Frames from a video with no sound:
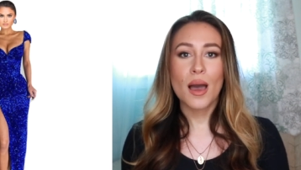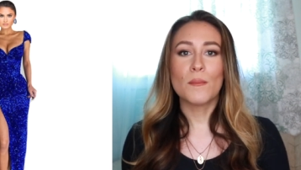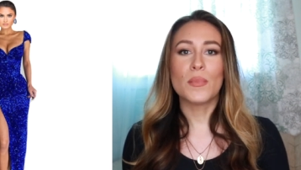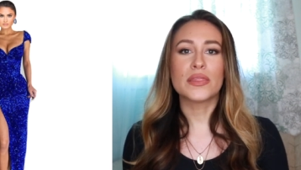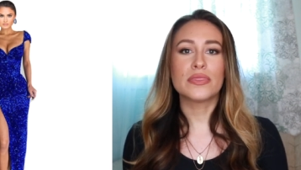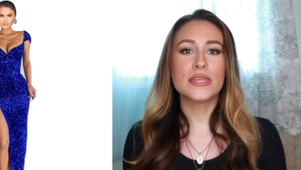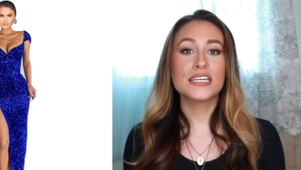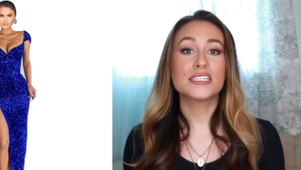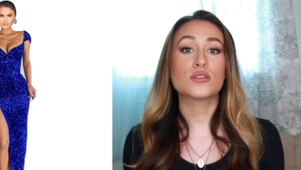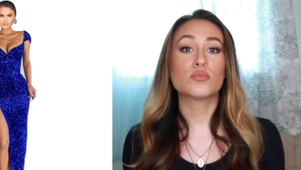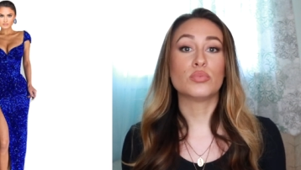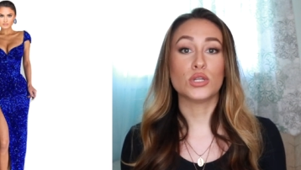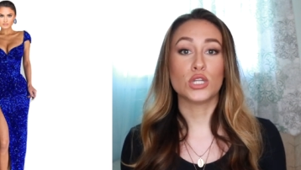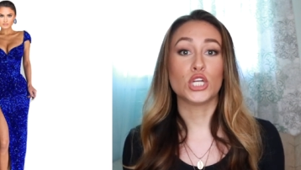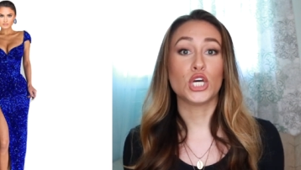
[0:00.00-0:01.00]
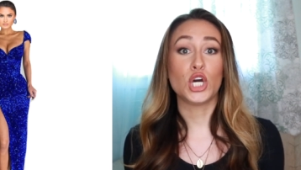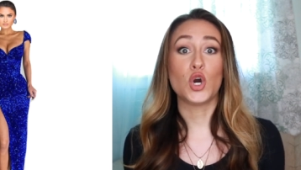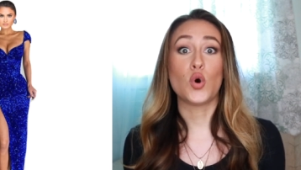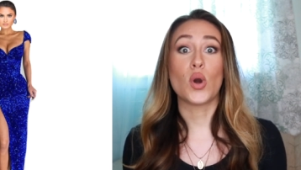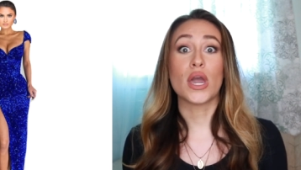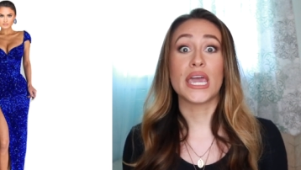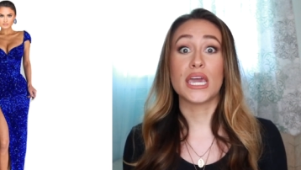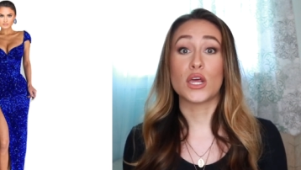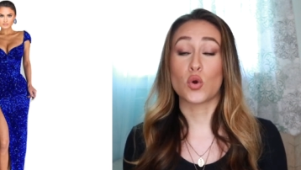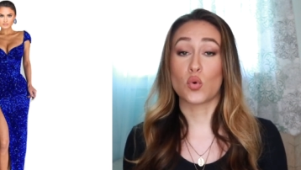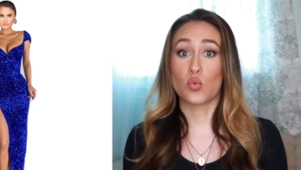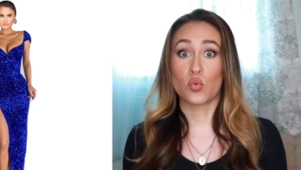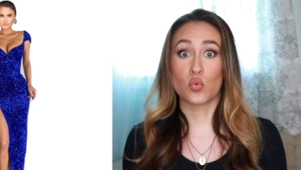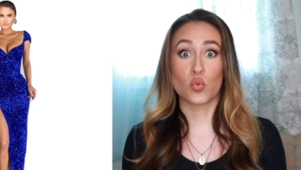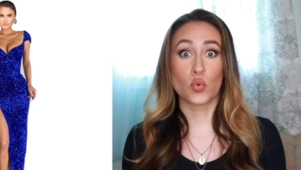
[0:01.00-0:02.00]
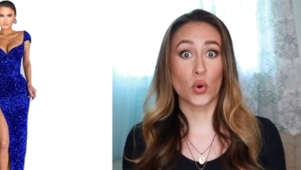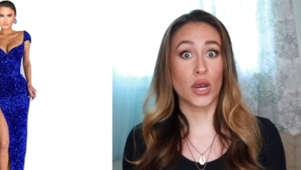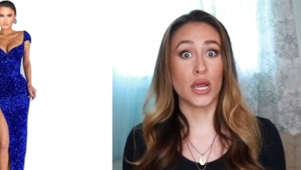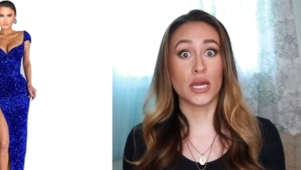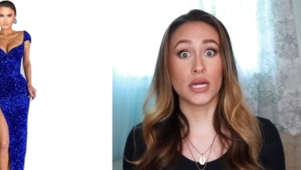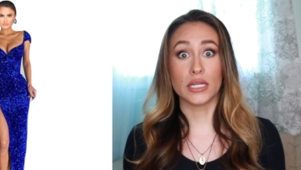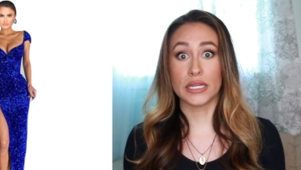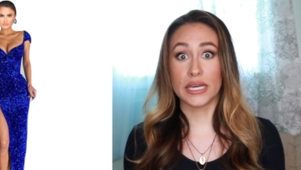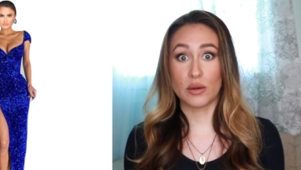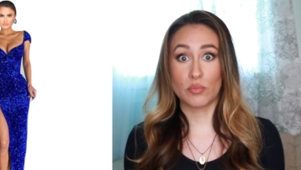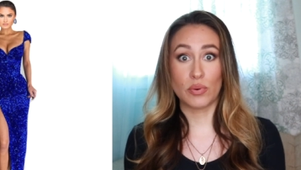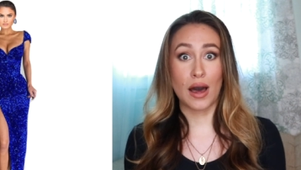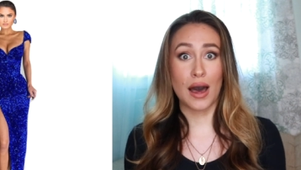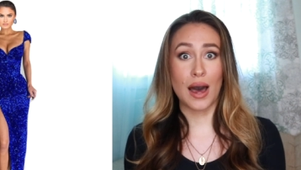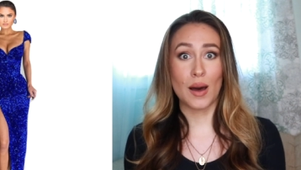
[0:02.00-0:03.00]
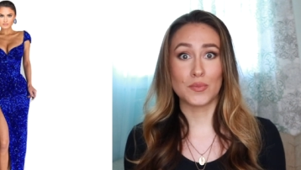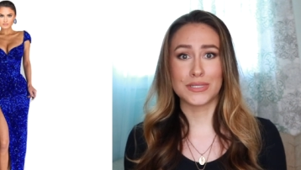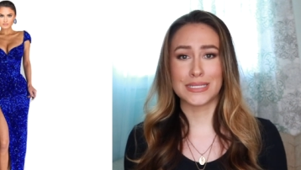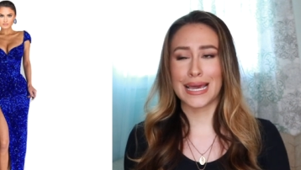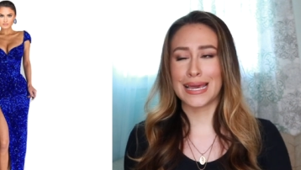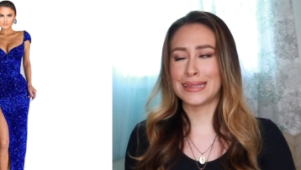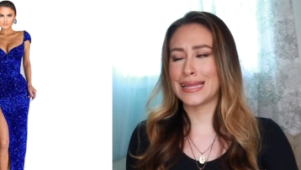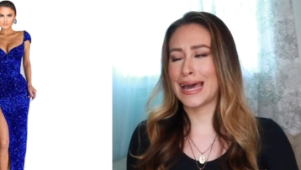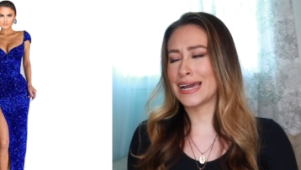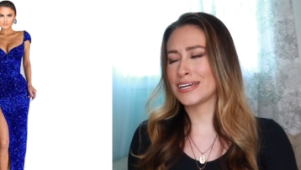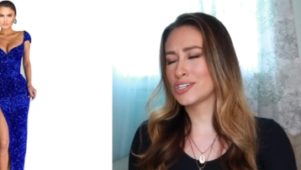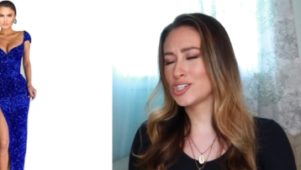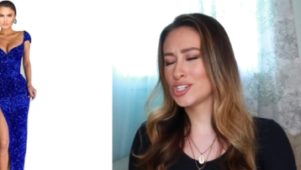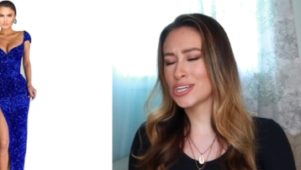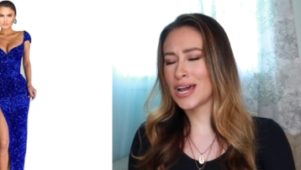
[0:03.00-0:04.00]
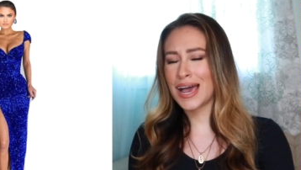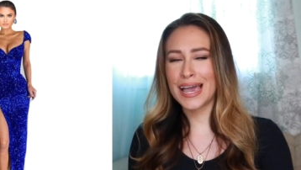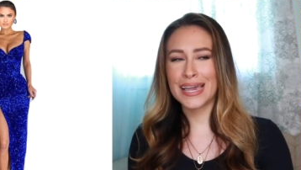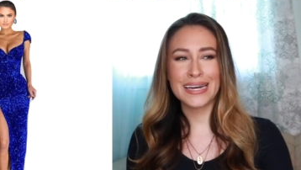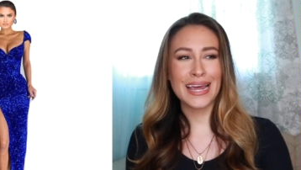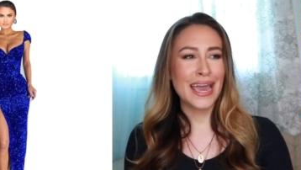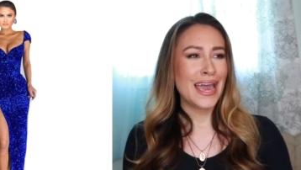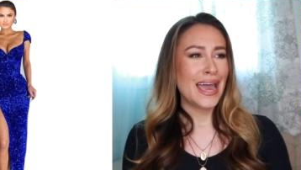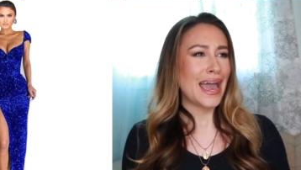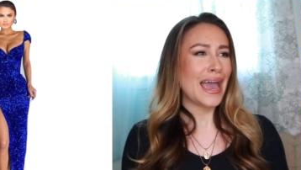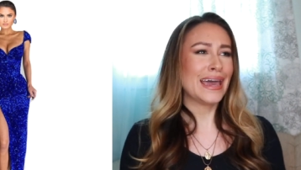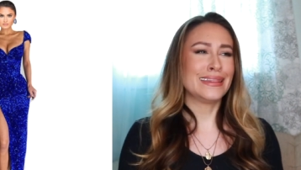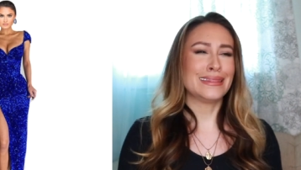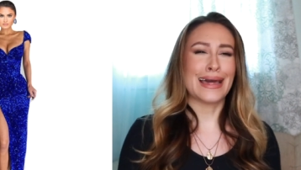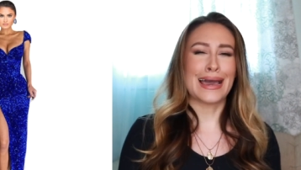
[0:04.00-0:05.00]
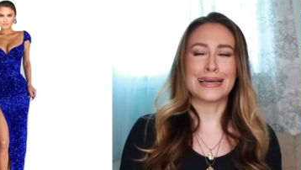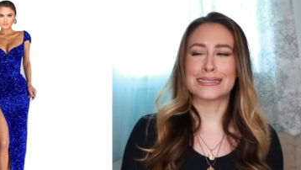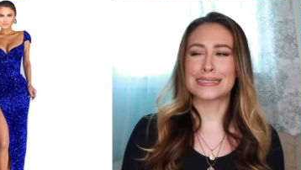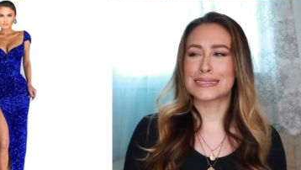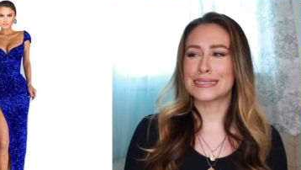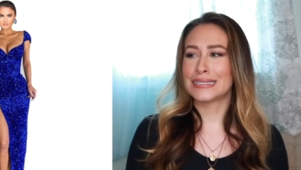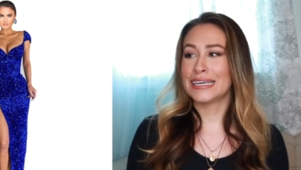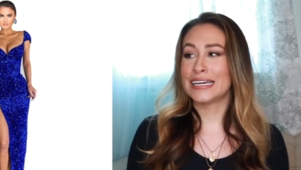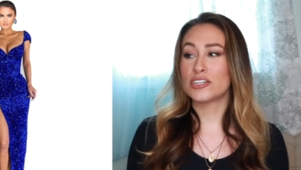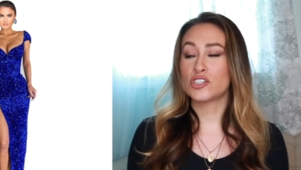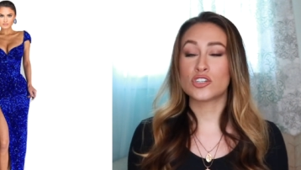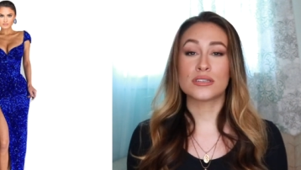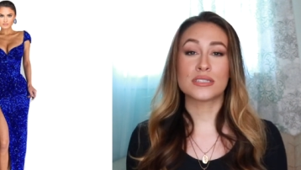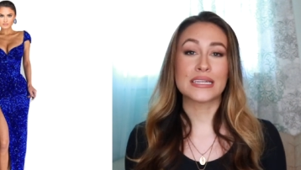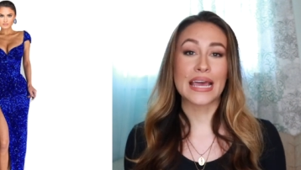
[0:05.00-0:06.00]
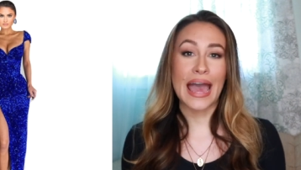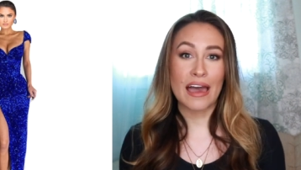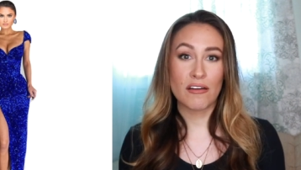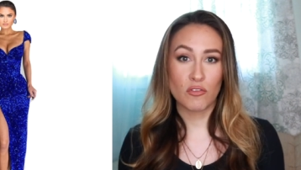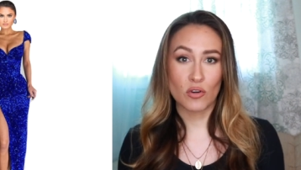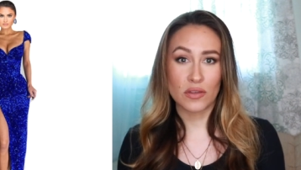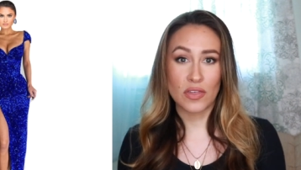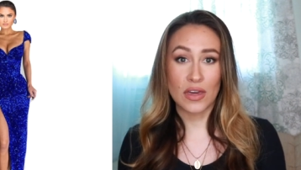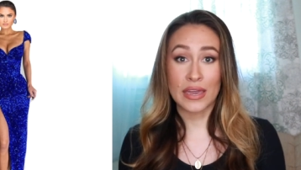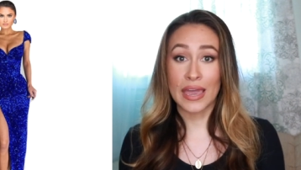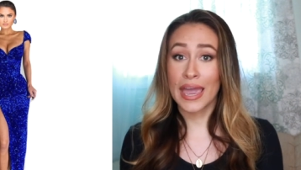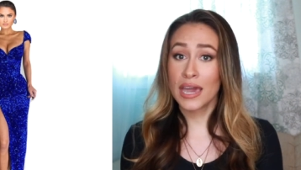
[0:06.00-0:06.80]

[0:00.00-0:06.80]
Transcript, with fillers: but this blue, it really pops. And that shine and that slit, just everything.